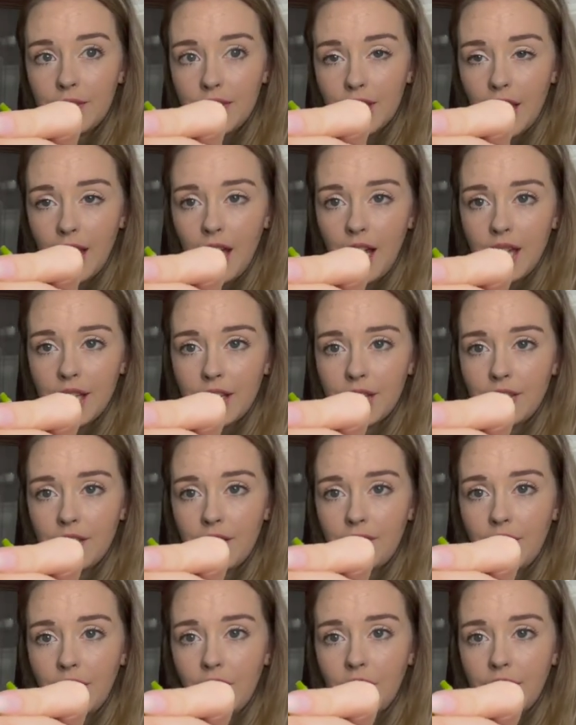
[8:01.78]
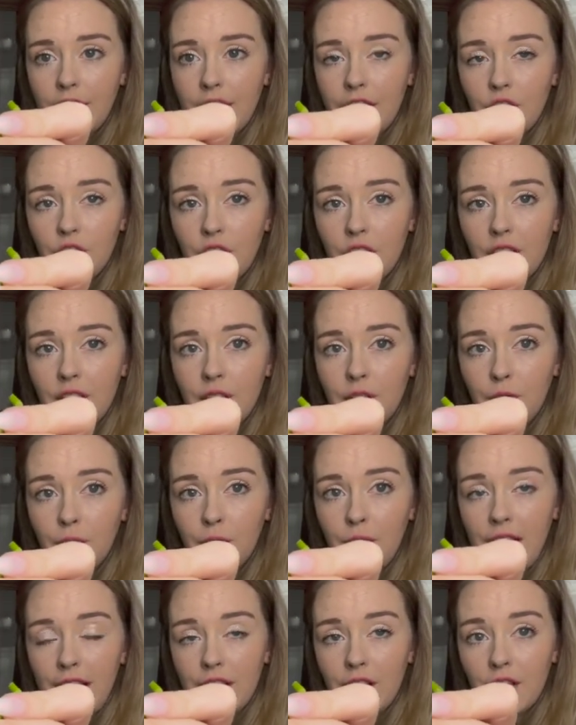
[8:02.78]
that has the variegation
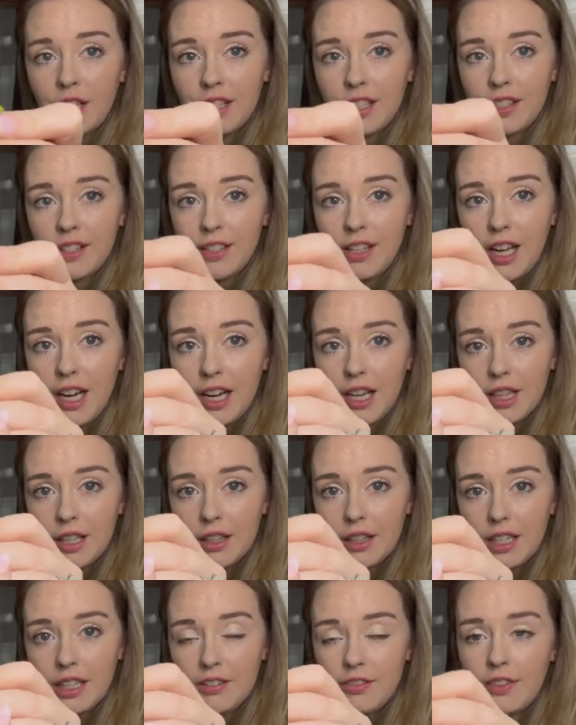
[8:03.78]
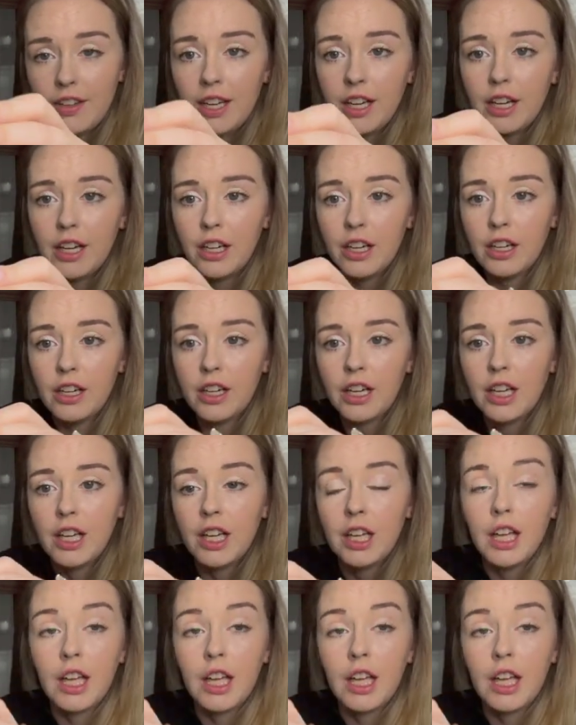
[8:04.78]
right on the side of the leaf here.